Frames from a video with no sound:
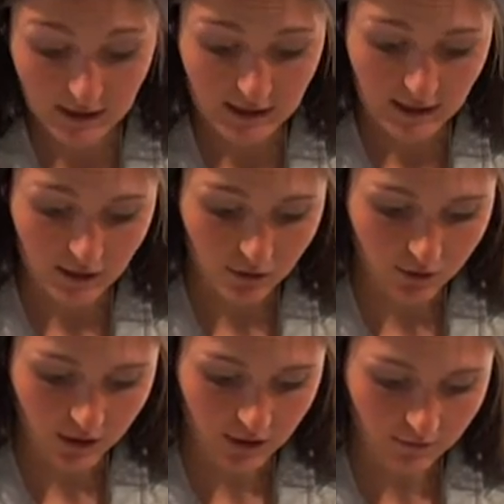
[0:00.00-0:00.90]
to seal
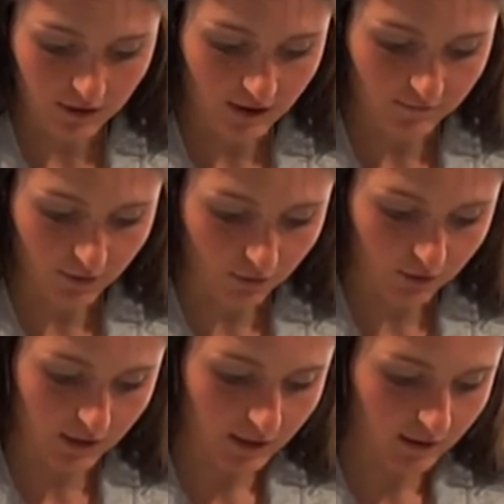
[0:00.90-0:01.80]
the
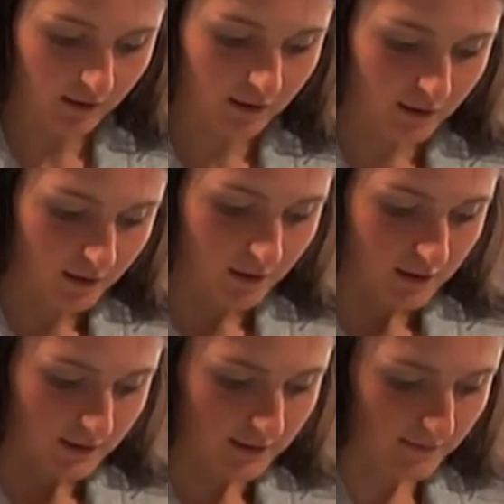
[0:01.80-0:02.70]
ravioli
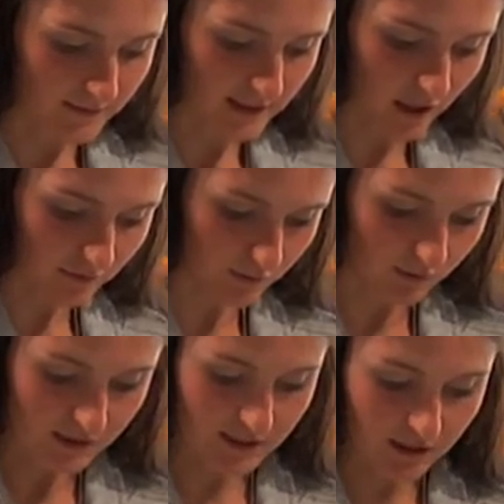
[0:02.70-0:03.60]
themselves. You
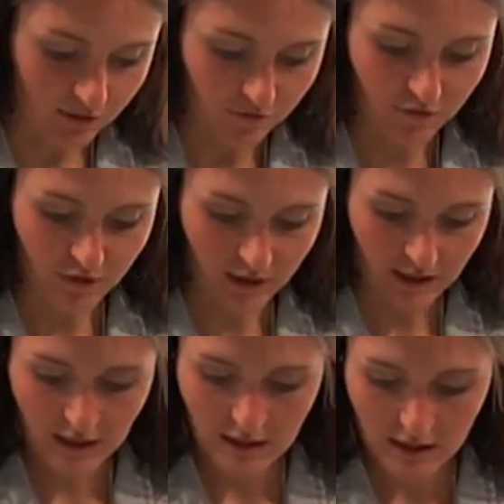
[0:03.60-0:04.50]
want to seal the filling
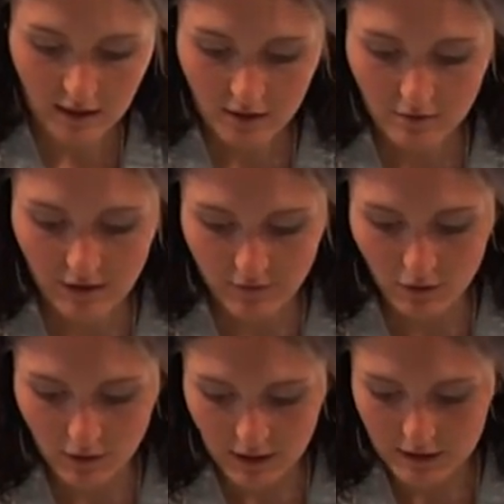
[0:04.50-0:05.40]
into the
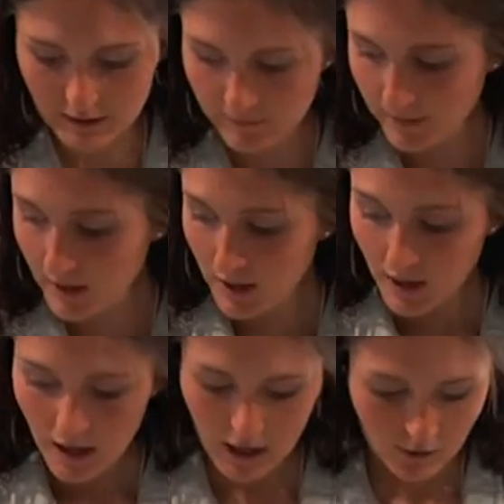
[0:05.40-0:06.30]
raviolis.
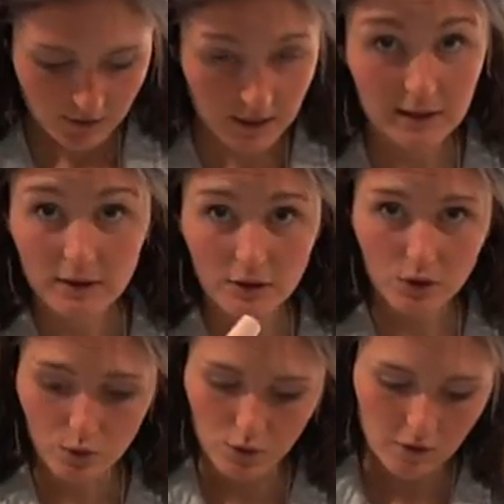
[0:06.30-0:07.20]
I use this little
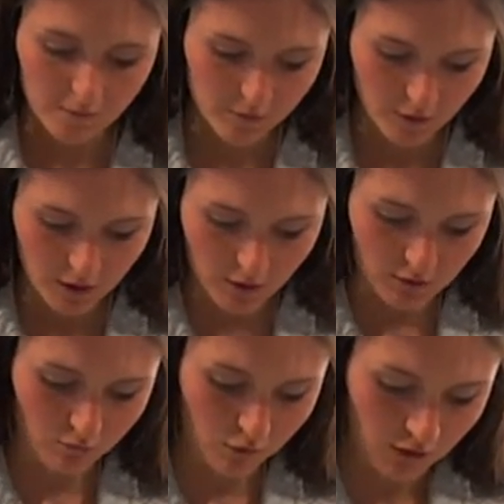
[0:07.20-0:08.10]
tool. You can use
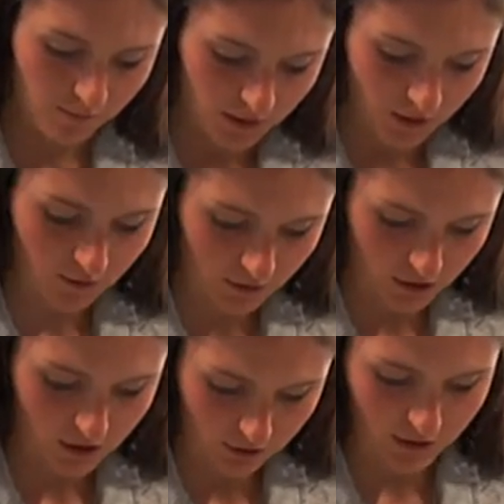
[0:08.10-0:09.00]
a rolling pin, you can
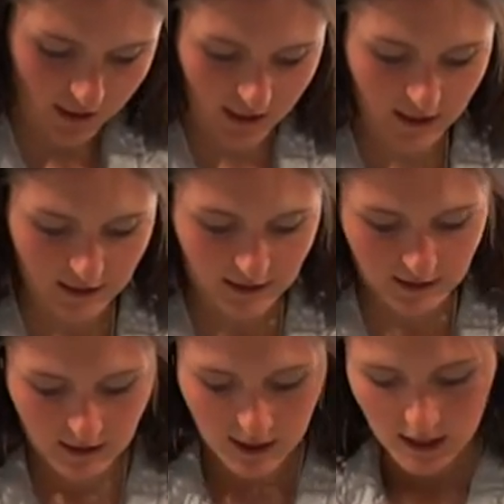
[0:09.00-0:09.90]
just use your
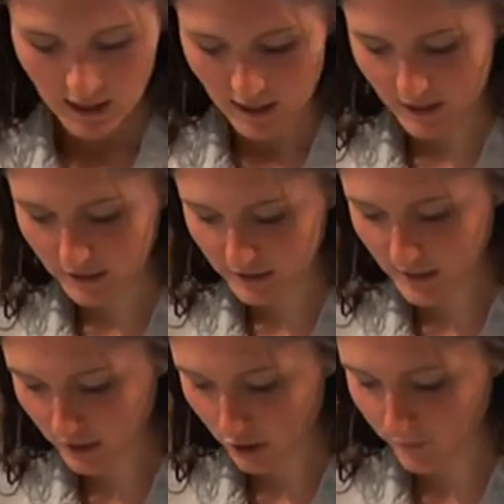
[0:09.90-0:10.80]
hands, and I just
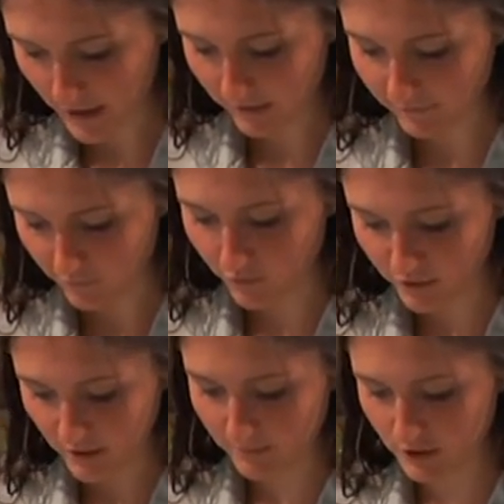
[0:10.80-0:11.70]
kind of go back and forth
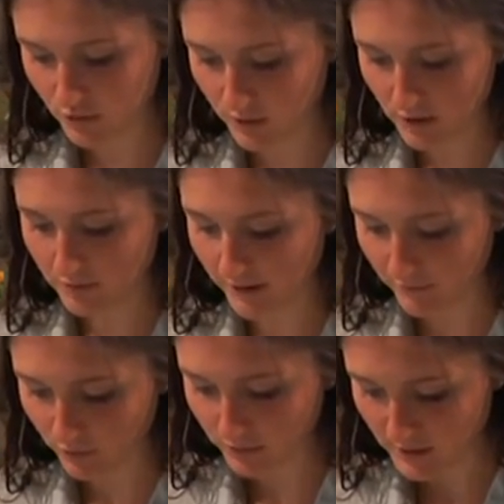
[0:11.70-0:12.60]
in between the
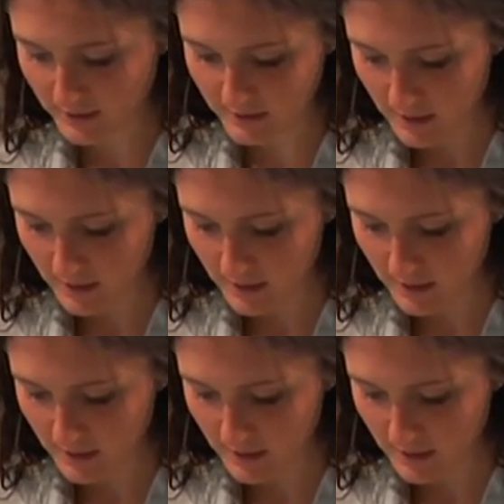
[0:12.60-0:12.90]
raviolis